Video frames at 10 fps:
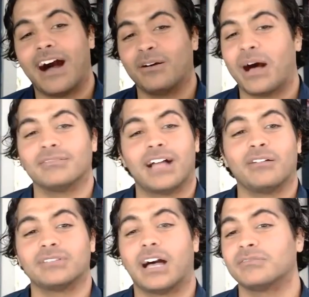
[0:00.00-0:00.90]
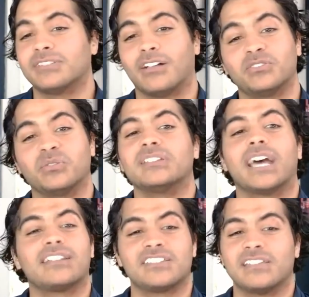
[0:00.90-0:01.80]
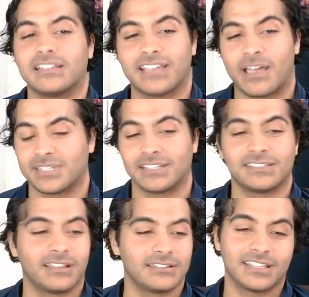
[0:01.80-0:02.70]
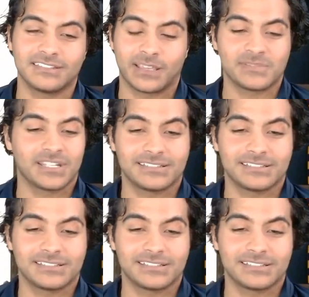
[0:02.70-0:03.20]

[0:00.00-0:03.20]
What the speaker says: I'll do it. Not just 9 times out of 10, 10 times out of